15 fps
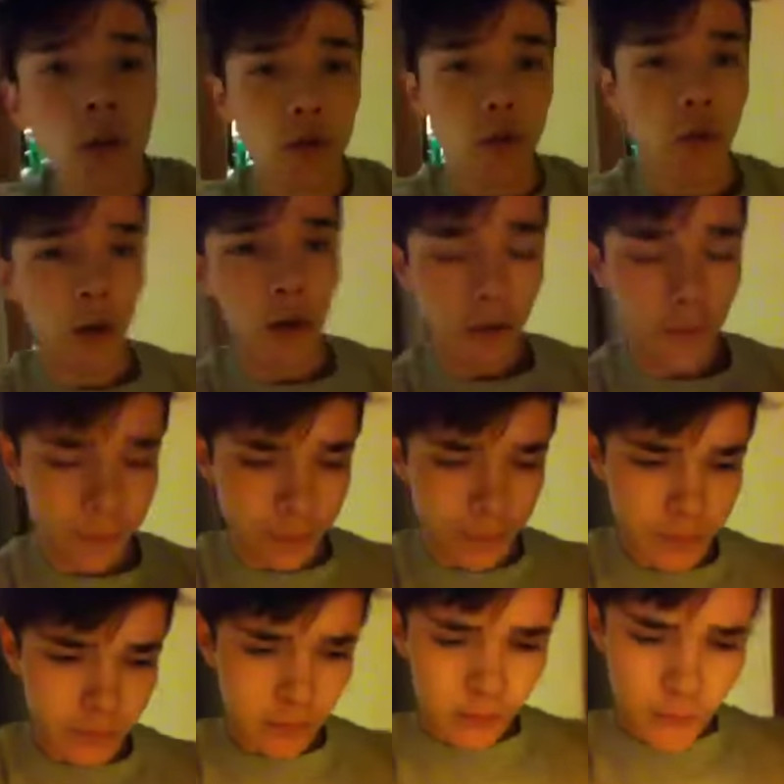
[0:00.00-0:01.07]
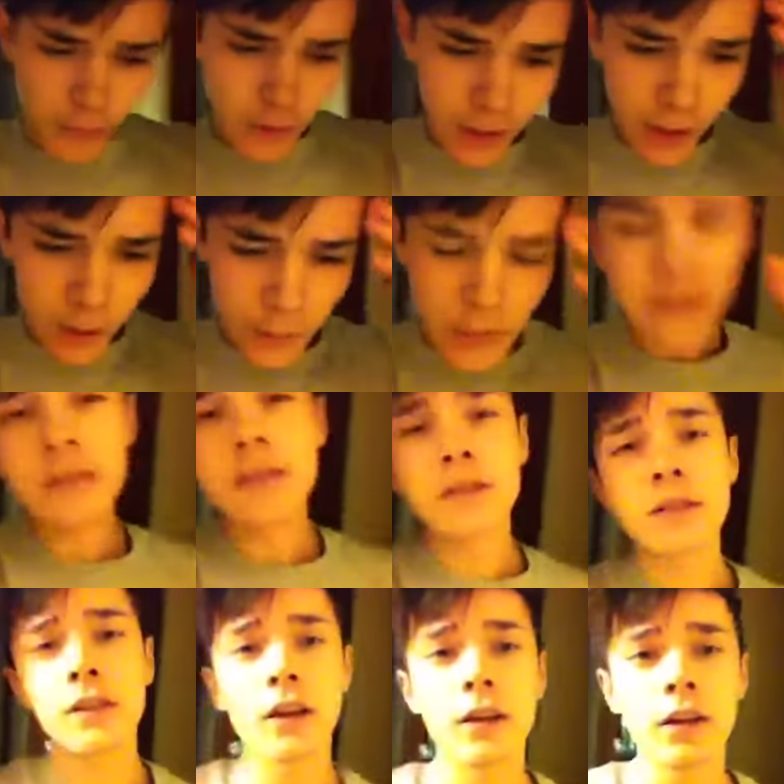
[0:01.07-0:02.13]
So I messaged
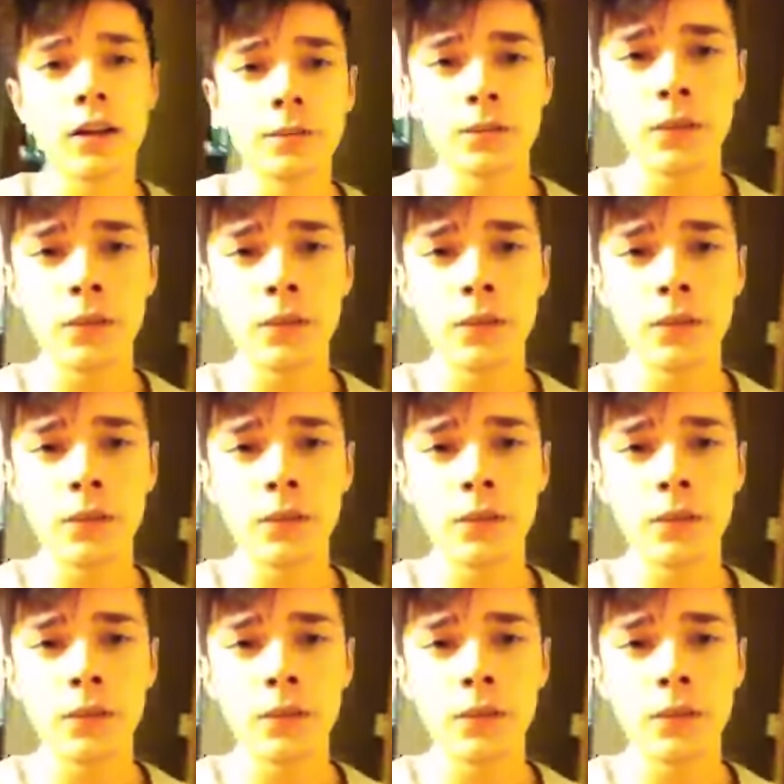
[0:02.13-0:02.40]
Sarah